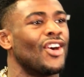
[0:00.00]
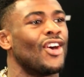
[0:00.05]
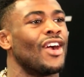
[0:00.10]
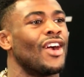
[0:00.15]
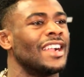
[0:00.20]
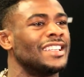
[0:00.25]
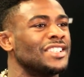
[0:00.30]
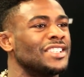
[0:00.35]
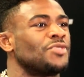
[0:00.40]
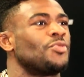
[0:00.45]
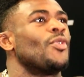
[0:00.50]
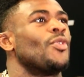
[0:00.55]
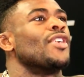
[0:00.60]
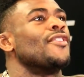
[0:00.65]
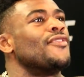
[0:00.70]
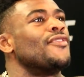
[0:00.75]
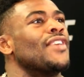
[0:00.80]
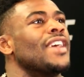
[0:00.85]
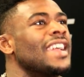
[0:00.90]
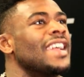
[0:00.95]
I just
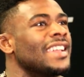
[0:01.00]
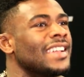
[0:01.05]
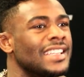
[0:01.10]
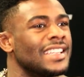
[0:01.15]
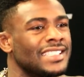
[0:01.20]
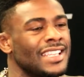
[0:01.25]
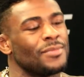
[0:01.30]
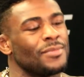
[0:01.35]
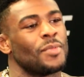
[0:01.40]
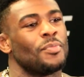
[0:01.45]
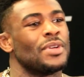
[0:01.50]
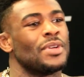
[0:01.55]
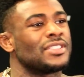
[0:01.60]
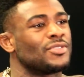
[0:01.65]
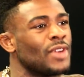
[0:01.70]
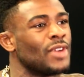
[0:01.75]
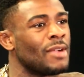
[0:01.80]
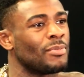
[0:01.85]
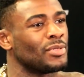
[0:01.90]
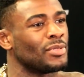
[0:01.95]
want to fight. I said I'm the
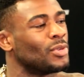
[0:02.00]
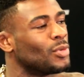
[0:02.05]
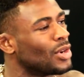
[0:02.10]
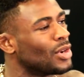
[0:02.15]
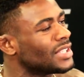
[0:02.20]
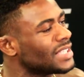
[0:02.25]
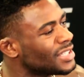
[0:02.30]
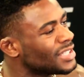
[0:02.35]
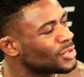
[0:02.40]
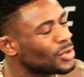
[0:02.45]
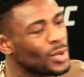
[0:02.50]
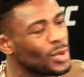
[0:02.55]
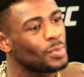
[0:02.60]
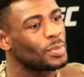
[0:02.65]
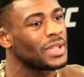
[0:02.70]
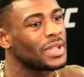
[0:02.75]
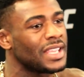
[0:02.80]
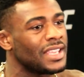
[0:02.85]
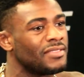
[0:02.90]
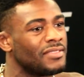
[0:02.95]
best grappler in the world because I truly
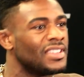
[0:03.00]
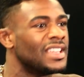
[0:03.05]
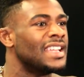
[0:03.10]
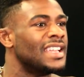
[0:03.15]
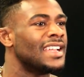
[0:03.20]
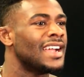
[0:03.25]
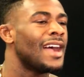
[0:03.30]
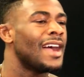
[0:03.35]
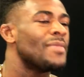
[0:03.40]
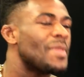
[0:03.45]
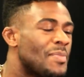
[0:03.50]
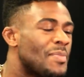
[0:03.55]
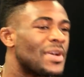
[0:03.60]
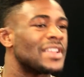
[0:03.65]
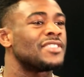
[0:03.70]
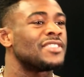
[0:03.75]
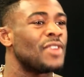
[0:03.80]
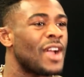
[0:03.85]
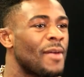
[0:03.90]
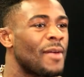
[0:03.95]
believe I'm the
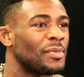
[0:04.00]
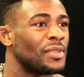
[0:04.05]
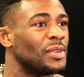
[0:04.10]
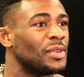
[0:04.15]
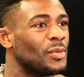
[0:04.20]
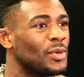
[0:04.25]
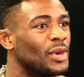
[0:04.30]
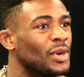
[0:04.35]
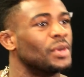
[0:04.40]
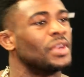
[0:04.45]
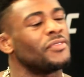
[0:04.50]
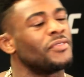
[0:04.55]
best grappler in the world.